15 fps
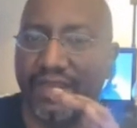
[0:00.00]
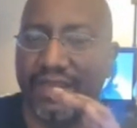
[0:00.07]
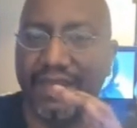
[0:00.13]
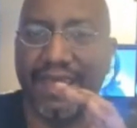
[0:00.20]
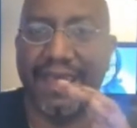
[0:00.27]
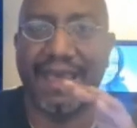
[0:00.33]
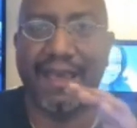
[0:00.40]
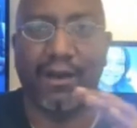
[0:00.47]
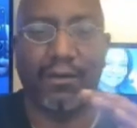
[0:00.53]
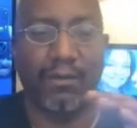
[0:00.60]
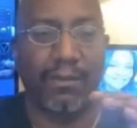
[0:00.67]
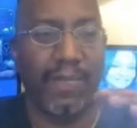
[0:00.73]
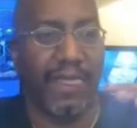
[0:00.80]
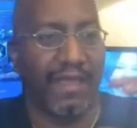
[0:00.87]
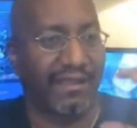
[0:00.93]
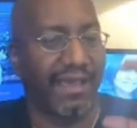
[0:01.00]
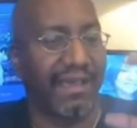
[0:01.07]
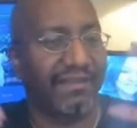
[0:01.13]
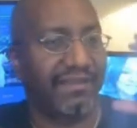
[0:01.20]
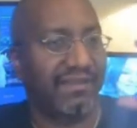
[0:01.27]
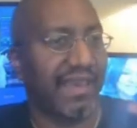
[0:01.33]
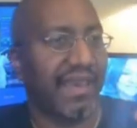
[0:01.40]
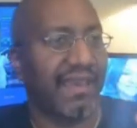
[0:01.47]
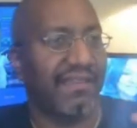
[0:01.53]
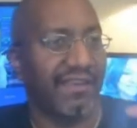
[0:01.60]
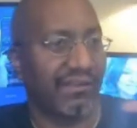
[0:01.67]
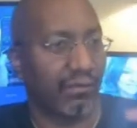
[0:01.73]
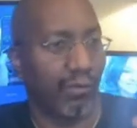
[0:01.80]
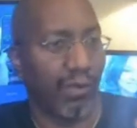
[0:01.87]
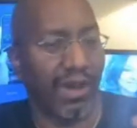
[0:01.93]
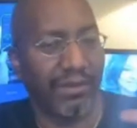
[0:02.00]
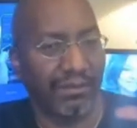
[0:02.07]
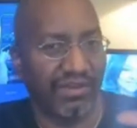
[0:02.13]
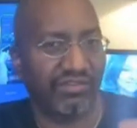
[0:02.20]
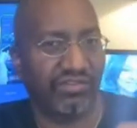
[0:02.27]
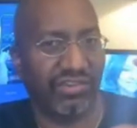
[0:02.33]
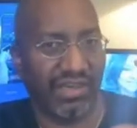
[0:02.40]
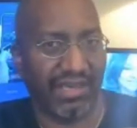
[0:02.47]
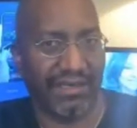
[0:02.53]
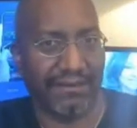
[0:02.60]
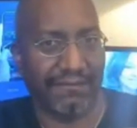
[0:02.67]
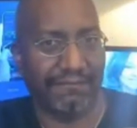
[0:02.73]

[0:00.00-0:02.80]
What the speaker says: Now, let's say this one machine